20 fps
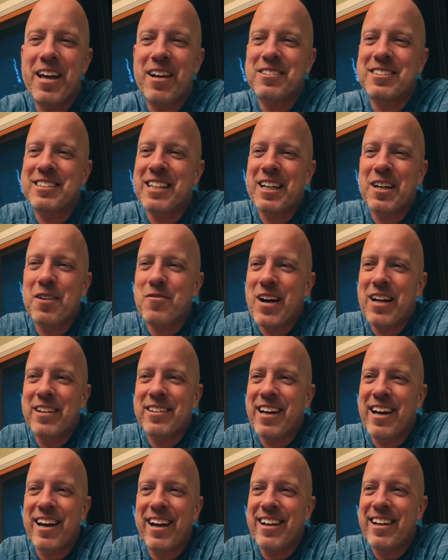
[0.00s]
it's funny, I was thinking
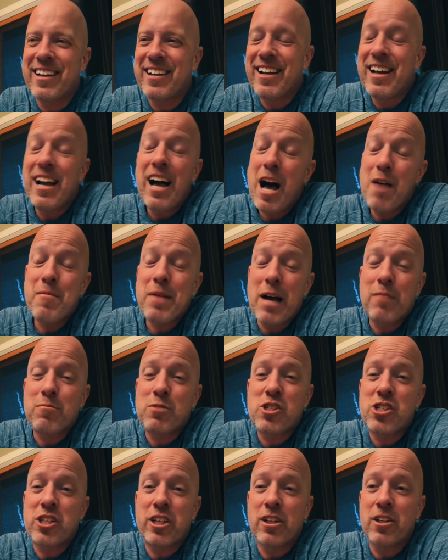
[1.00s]
about that. I
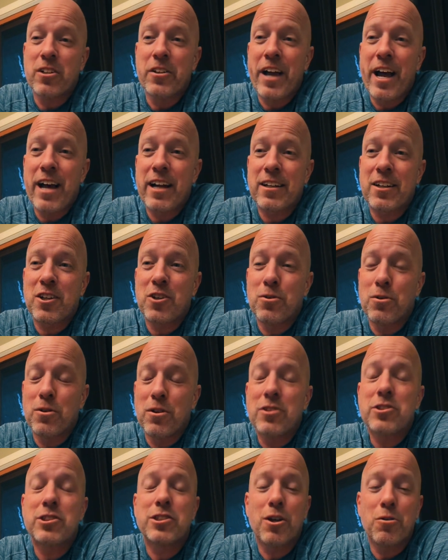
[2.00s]
mean, I'm still not
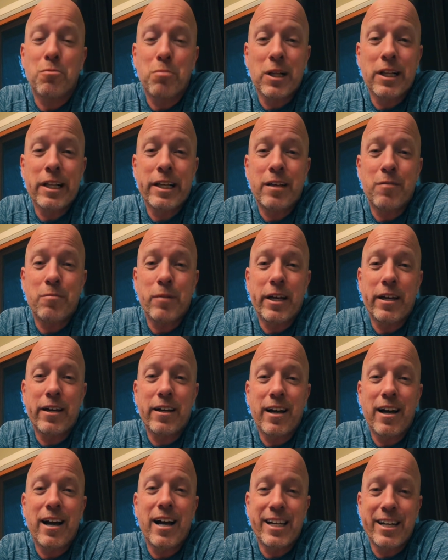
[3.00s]
cool, so believe
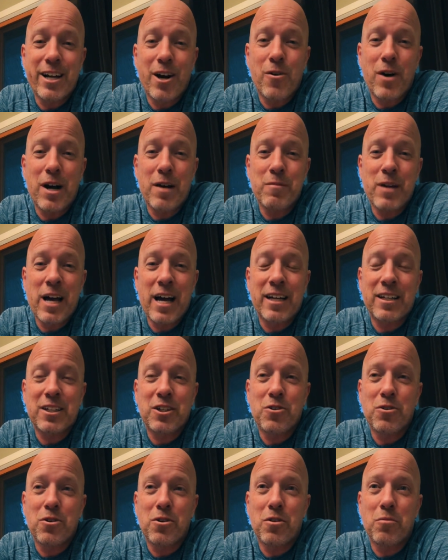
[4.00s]
me, I know I'm
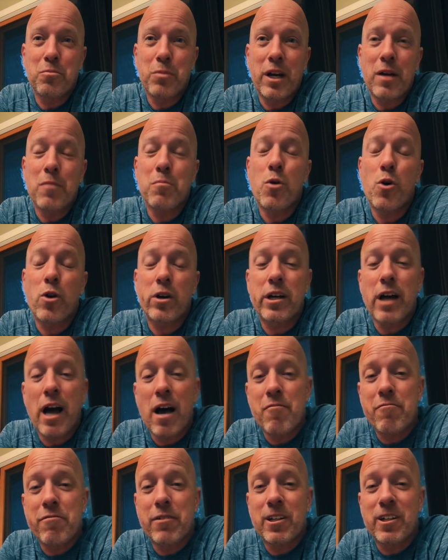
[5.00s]
not cool, but I'm more
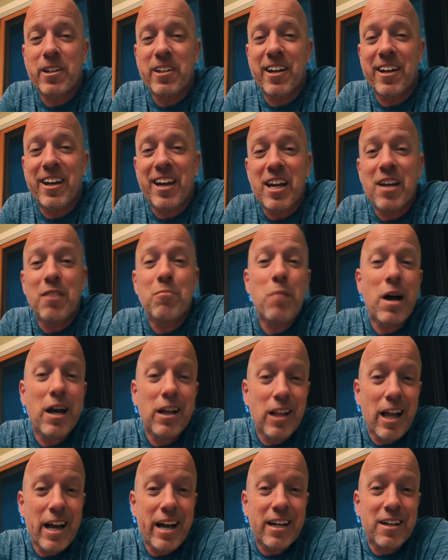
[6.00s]
confident
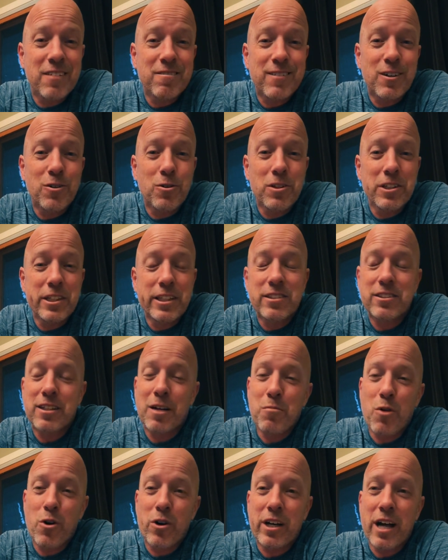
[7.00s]
in my lack of
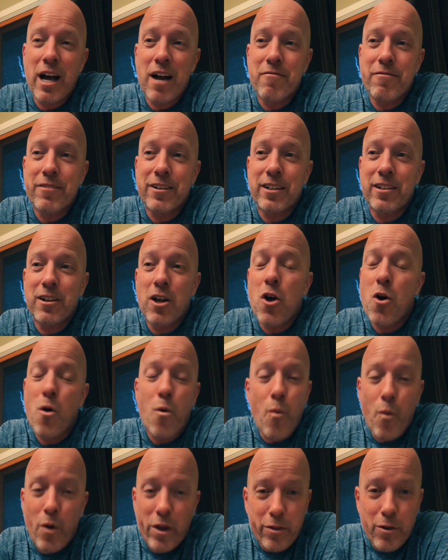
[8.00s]
coolness. I'm more
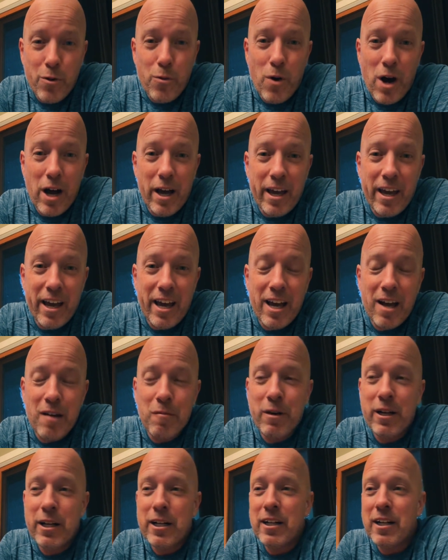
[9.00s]
confident with who I
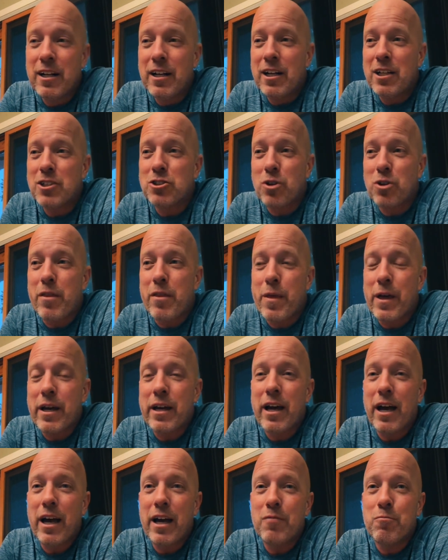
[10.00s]
am. So
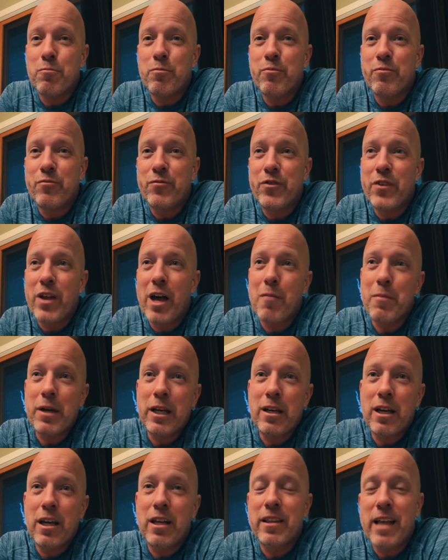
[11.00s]
I think I'm,
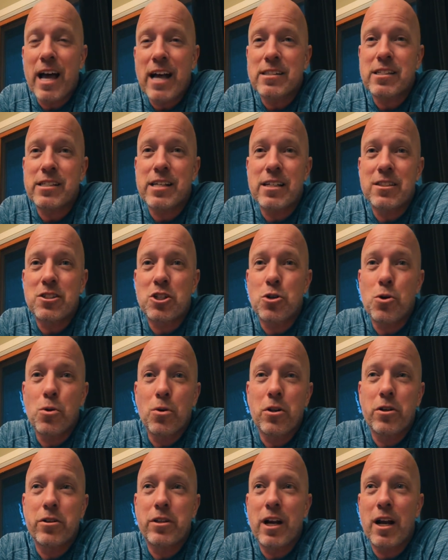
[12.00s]
I mean, in that
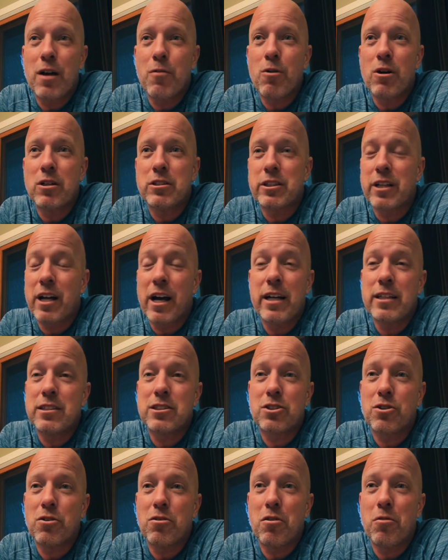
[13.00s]
sense, cooler than I was in
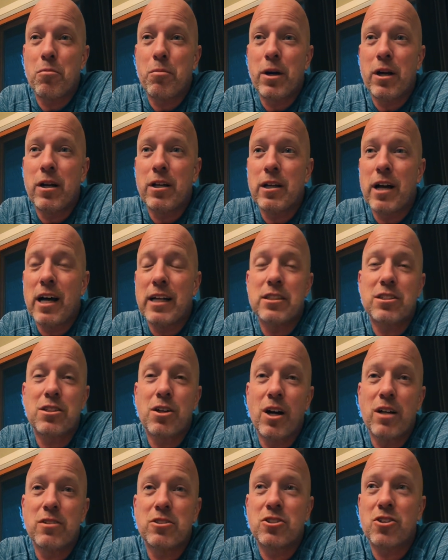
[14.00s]
high school. But in
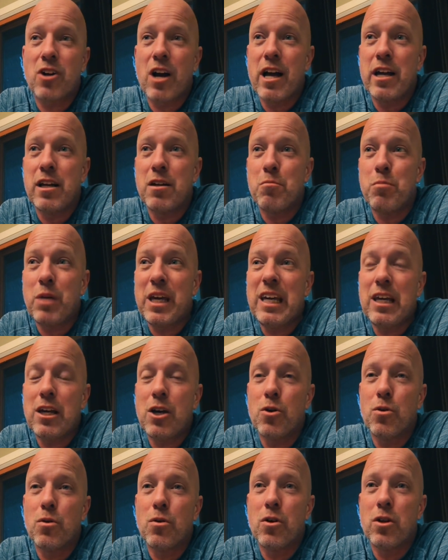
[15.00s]
high school, I was trying to
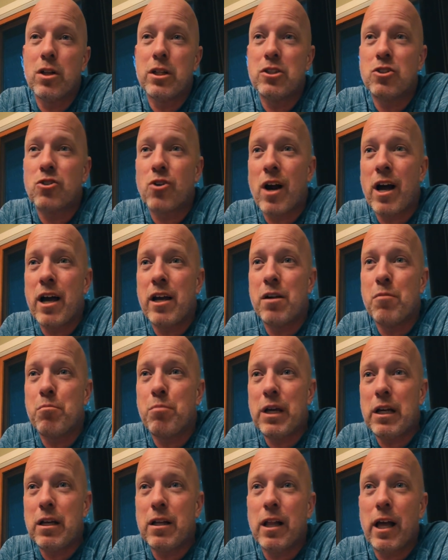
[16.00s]
be cool and
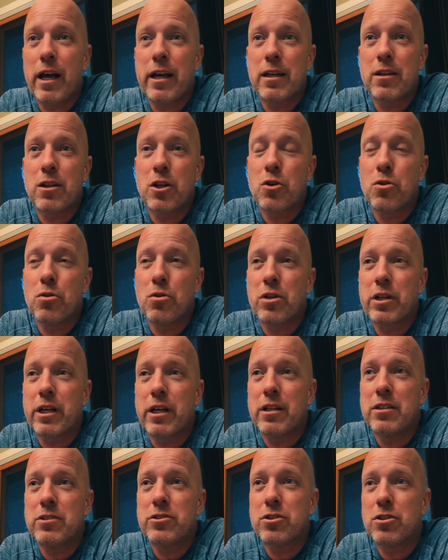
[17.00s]
trying to be like the
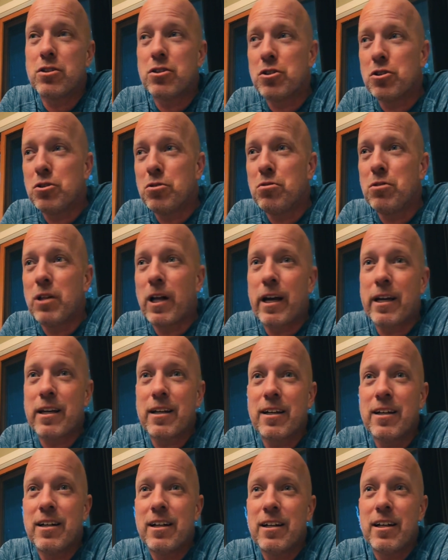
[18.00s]
cool kids or do
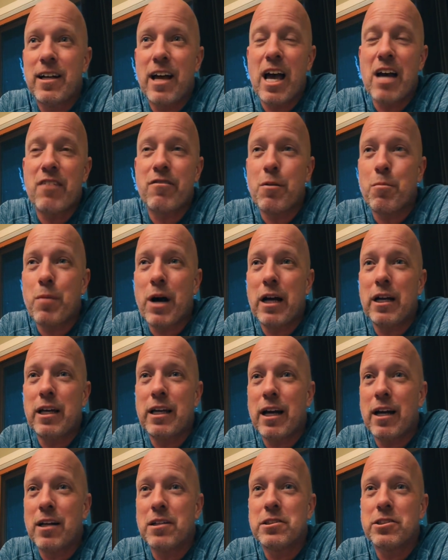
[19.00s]
like
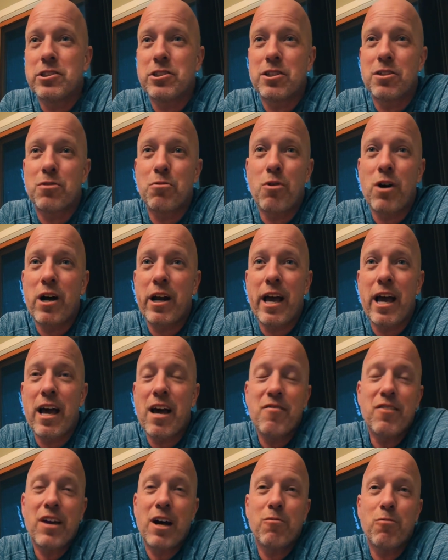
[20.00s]
everybody else or
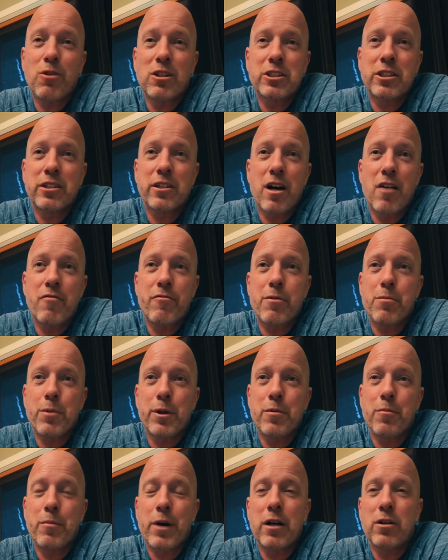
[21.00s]
what have you. I wasn't
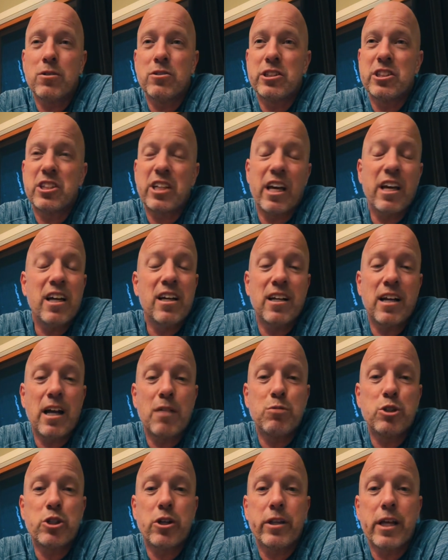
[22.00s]
comfortable in my own
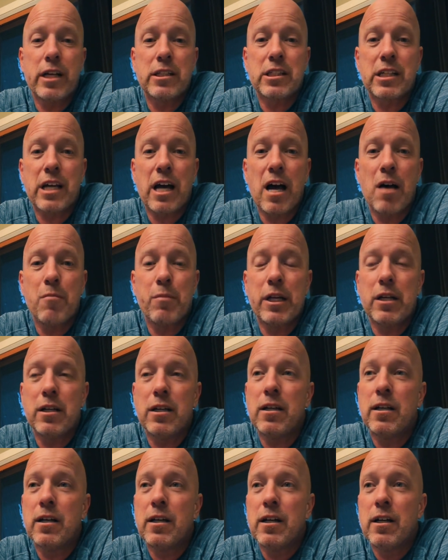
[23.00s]
skin, and I'm sure that's
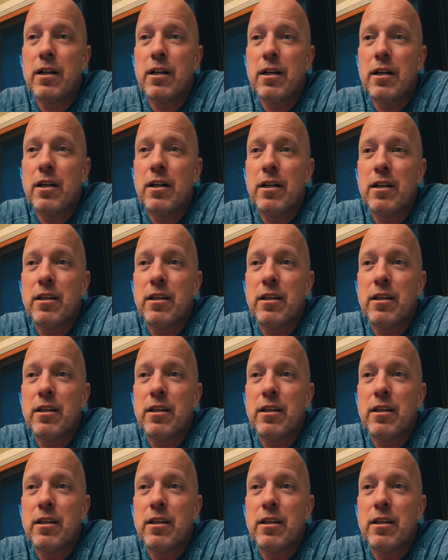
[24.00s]
common in,